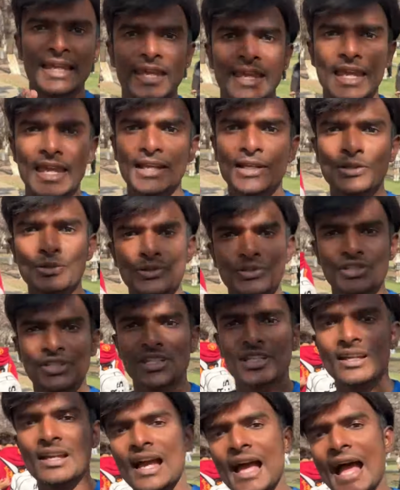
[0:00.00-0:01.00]
A to
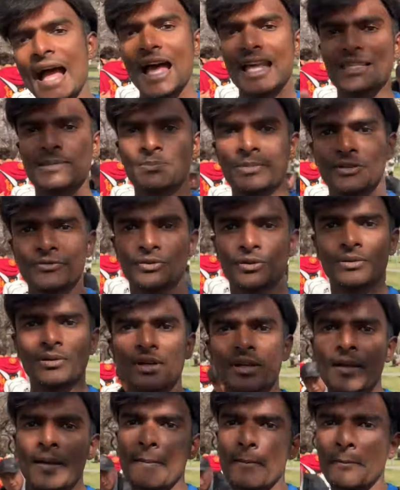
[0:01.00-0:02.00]
G as before,
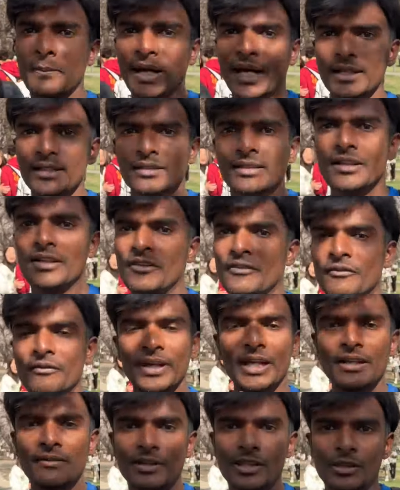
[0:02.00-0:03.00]
but
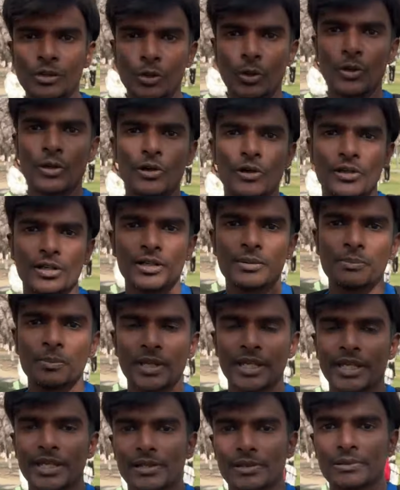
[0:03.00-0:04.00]
weight will no longer
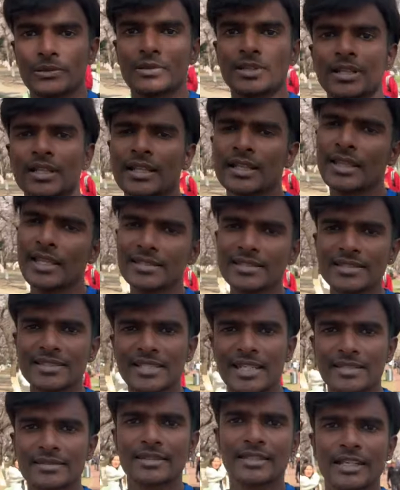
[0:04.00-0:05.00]
play a role. This is
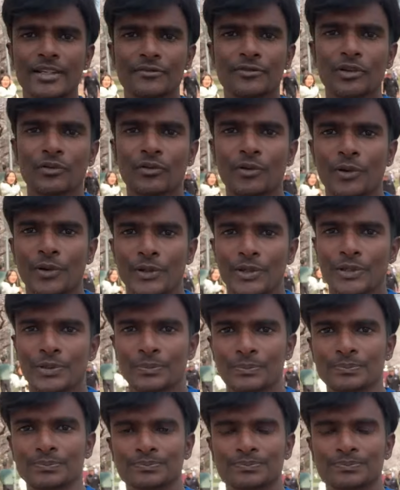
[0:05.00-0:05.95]
just an info for you.